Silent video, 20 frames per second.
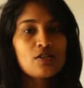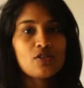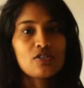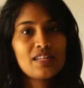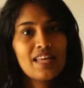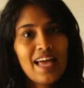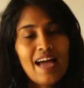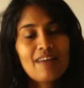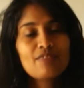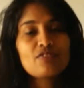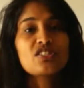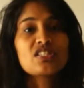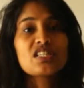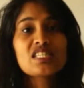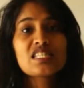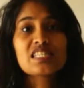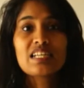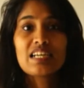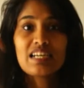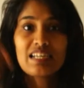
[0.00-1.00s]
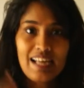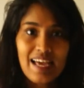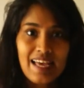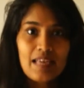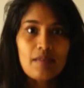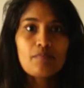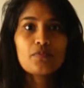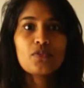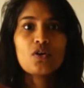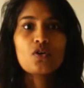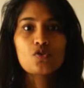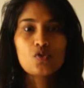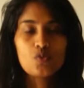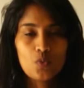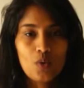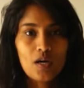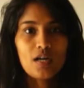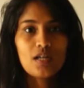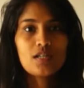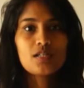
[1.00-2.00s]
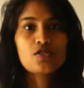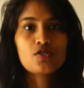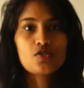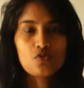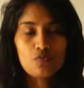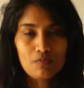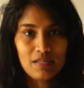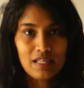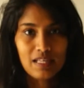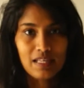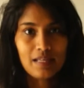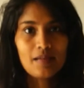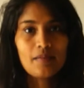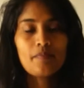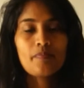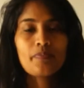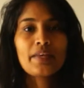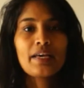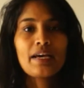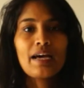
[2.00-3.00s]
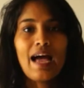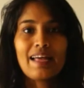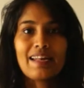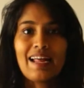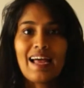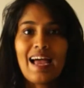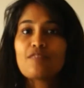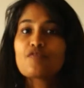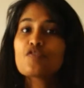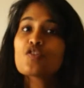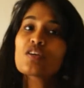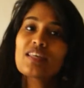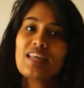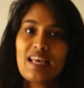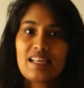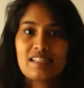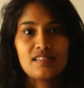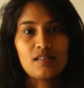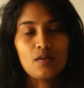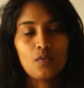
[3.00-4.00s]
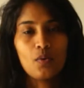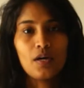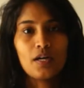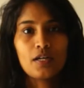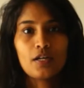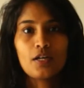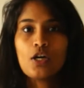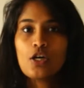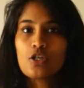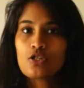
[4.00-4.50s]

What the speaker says: They have described those words to me and I have to guess the word.